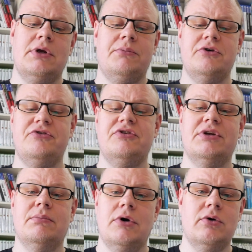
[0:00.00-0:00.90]
pushing
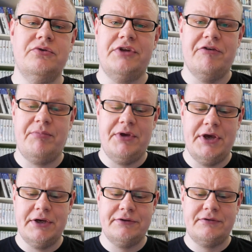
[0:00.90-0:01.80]
the most
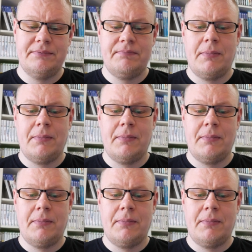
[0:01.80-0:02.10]
FPS.